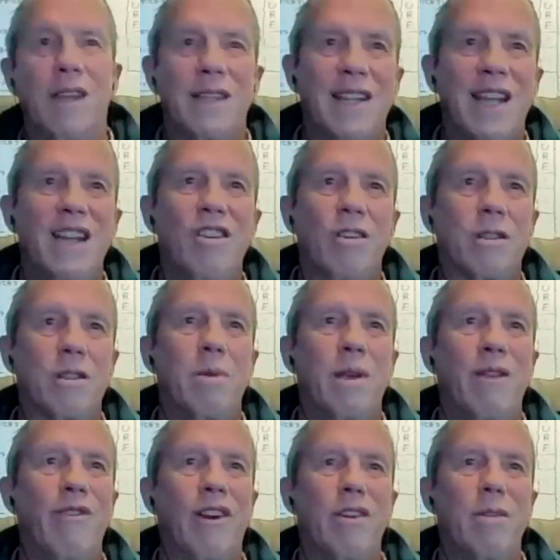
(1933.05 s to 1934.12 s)
they tend not to
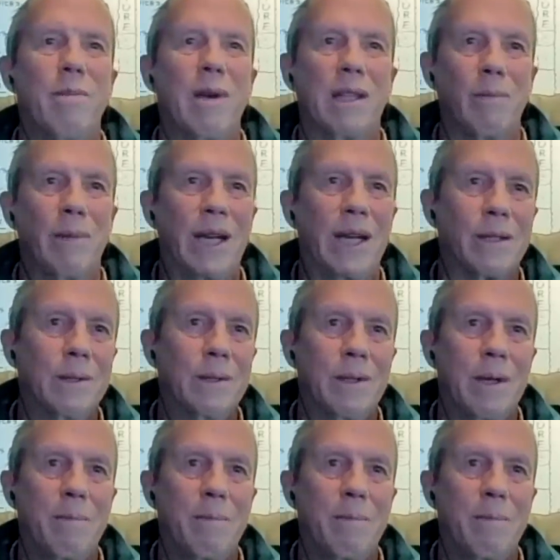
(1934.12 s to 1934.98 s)
be very mathematical.